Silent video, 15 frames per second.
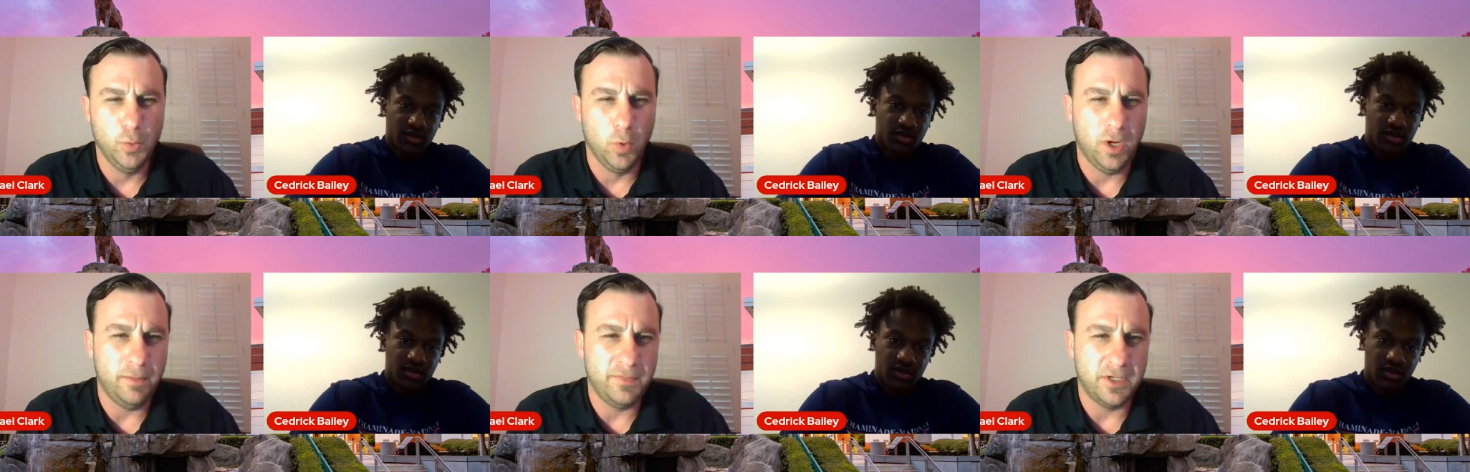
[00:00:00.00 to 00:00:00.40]
Speaker 1: you were
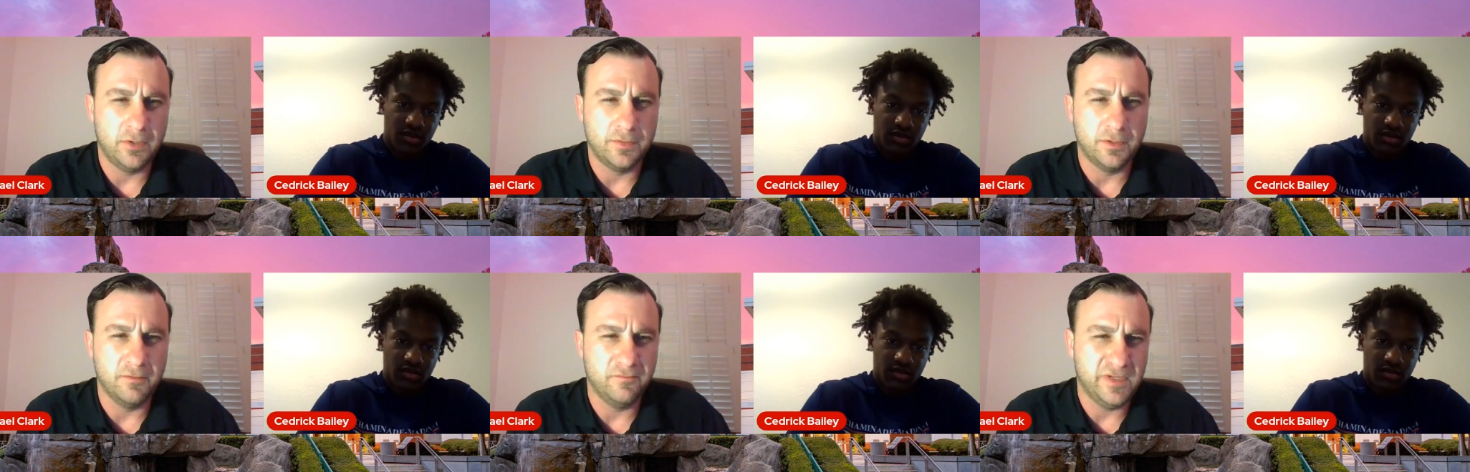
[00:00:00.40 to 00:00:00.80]
up there on
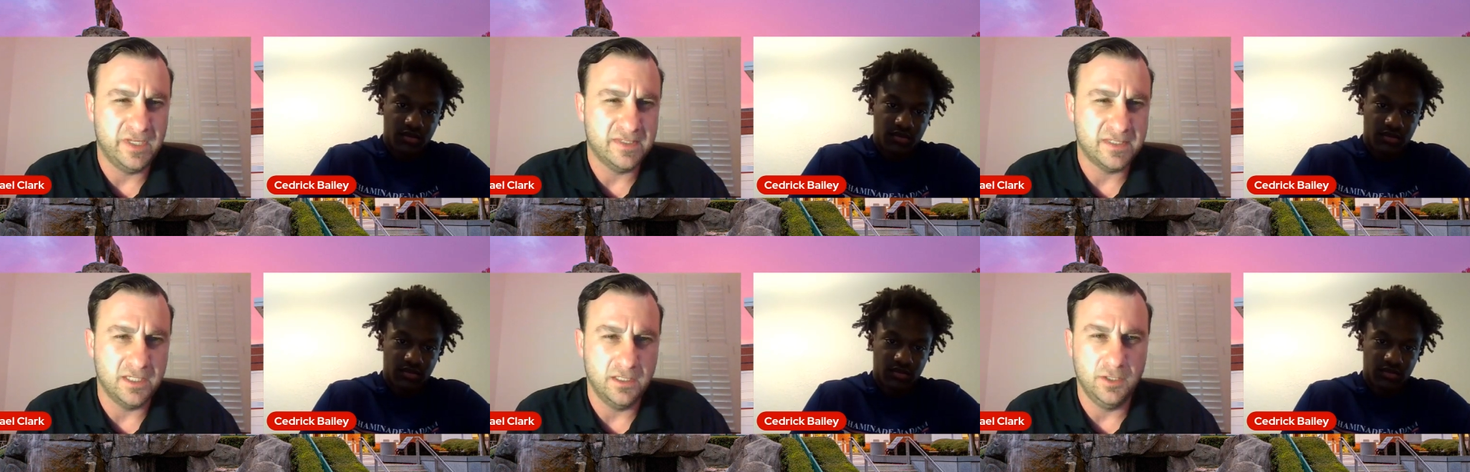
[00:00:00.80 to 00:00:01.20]
your
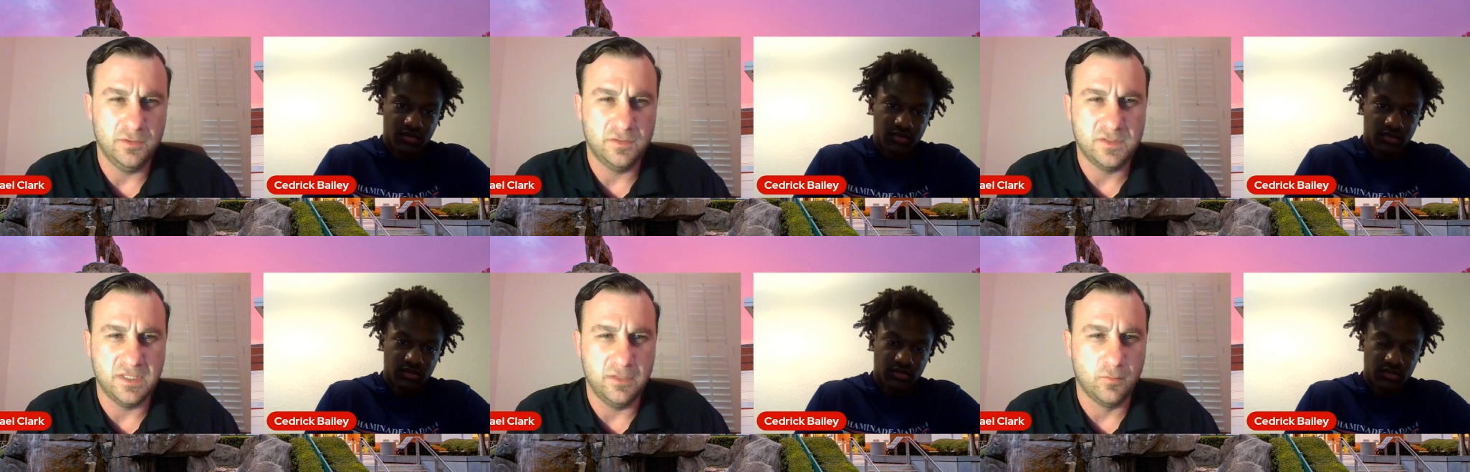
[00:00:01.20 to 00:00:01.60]
visit, you
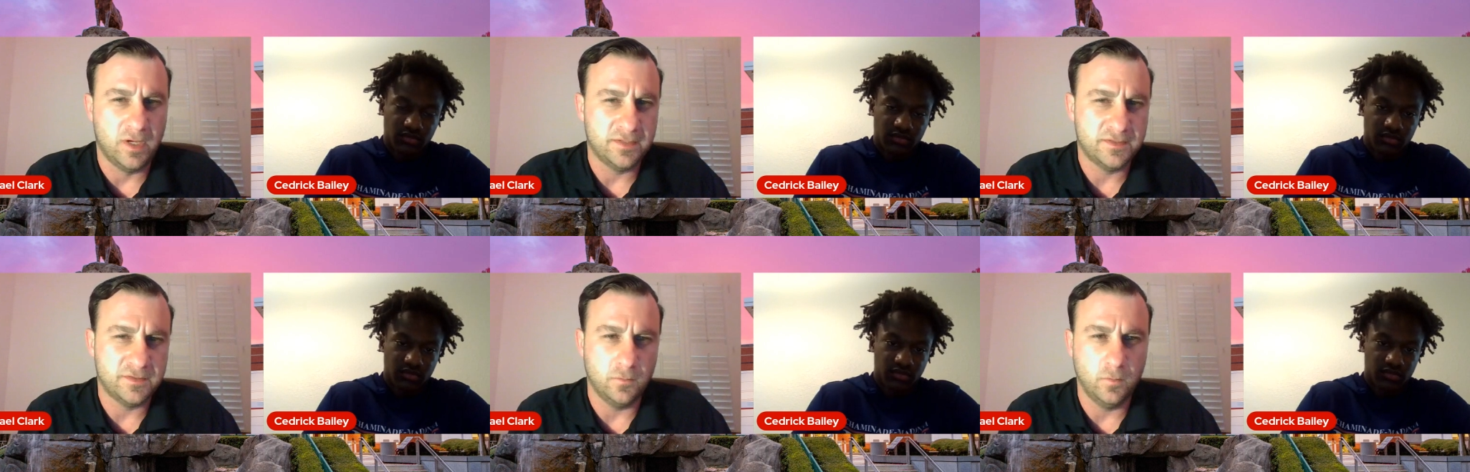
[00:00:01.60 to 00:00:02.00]
see
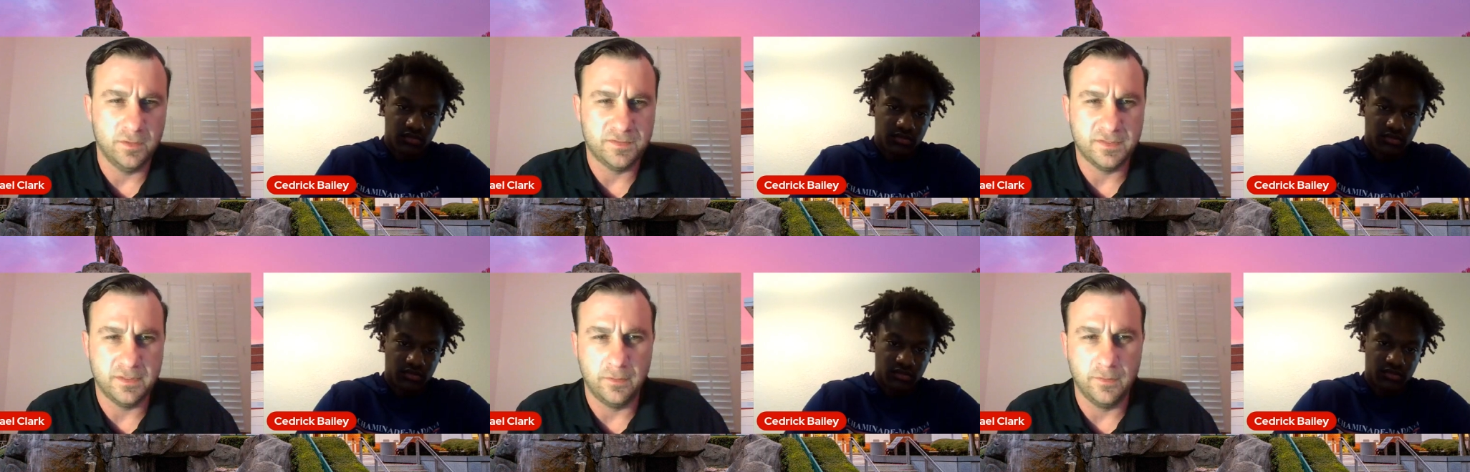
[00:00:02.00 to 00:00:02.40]
Russell
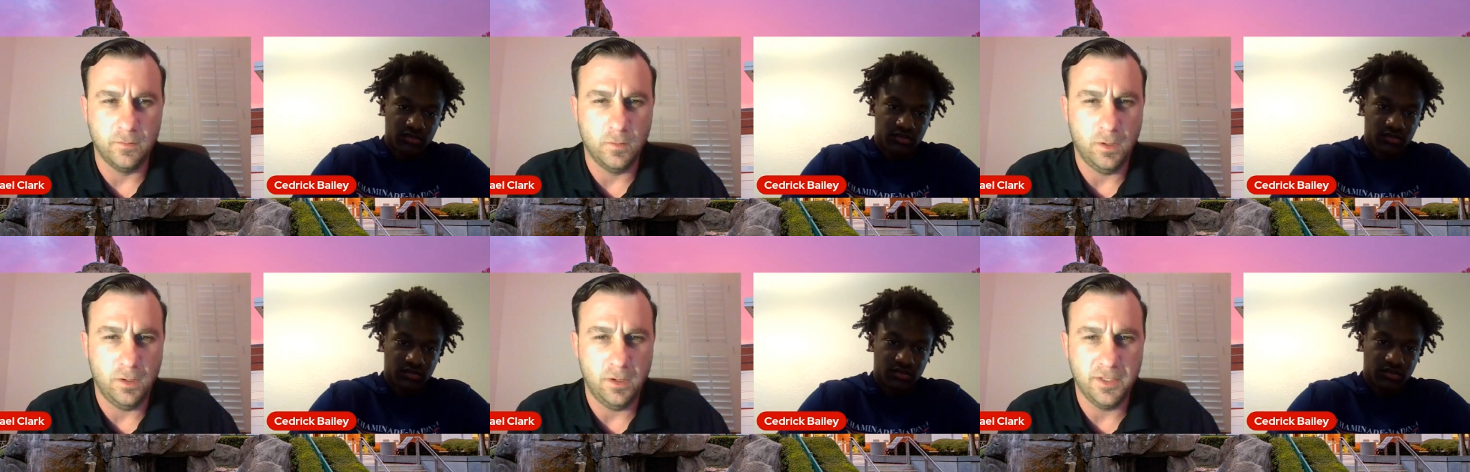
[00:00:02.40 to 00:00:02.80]
Wilson on the wall,